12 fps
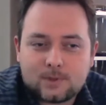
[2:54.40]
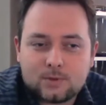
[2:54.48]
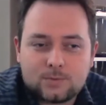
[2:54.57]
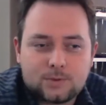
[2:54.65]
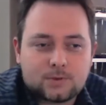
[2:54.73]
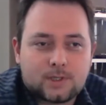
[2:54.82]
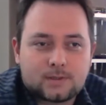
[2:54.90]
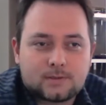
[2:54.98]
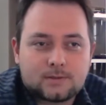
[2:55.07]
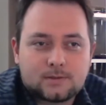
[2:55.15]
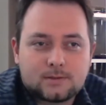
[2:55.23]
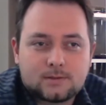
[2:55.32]
Hope you
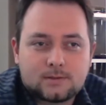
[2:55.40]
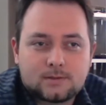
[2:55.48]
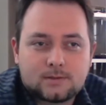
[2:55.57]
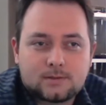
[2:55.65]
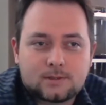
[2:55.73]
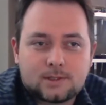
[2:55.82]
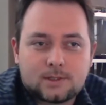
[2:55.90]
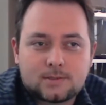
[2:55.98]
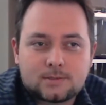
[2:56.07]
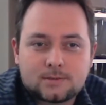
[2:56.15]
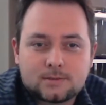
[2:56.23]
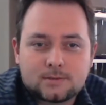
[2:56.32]
had
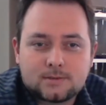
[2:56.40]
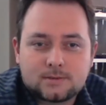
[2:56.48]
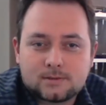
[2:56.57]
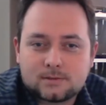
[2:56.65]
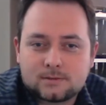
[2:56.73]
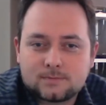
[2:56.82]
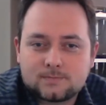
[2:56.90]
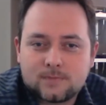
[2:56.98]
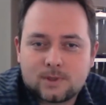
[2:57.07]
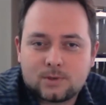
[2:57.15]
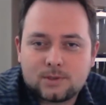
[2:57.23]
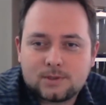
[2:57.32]
nice
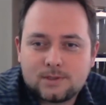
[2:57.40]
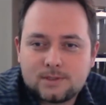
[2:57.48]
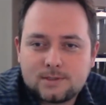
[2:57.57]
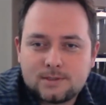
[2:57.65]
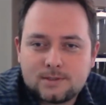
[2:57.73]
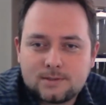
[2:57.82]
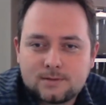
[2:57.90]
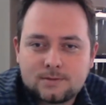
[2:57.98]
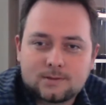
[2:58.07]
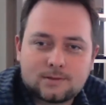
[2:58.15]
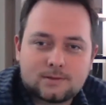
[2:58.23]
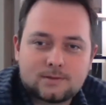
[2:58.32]
holiday
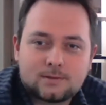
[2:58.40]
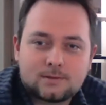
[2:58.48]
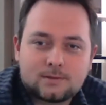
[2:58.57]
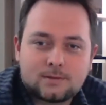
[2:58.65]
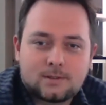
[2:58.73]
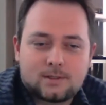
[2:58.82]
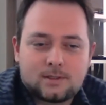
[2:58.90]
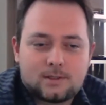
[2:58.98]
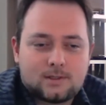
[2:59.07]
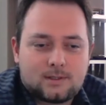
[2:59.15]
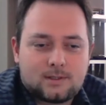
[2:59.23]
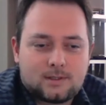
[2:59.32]
season and
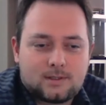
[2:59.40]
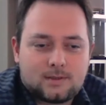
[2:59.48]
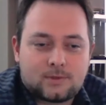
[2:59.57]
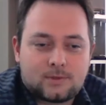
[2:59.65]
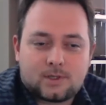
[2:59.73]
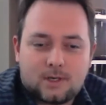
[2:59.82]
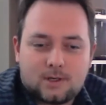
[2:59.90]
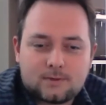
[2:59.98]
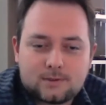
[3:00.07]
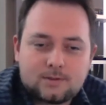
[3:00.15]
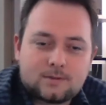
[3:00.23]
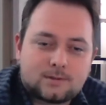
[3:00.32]

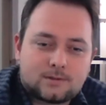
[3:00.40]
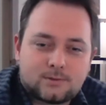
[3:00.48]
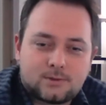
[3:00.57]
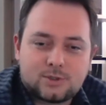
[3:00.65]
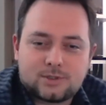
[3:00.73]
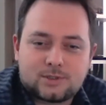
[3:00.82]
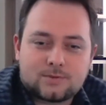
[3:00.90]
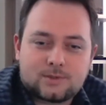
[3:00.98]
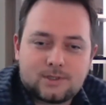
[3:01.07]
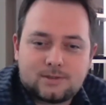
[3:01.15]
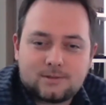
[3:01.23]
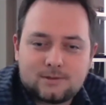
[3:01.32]
recovered and
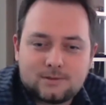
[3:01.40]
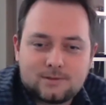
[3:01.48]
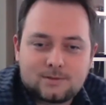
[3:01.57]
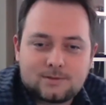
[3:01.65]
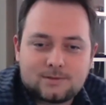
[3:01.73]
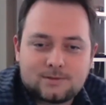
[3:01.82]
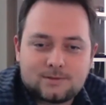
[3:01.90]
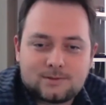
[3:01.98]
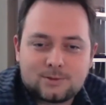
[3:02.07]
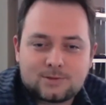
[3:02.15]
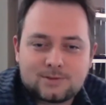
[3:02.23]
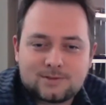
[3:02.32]
regenerate
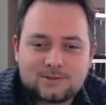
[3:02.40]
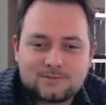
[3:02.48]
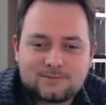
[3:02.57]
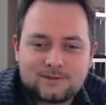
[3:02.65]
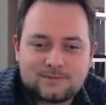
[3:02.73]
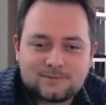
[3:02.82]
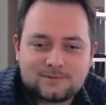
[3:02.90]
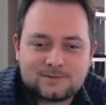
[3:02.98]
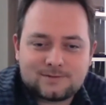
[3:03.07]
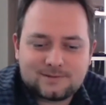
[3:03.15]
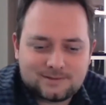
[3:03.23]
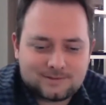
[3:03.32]
yourself
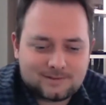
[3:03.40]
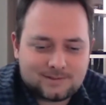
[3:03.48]
after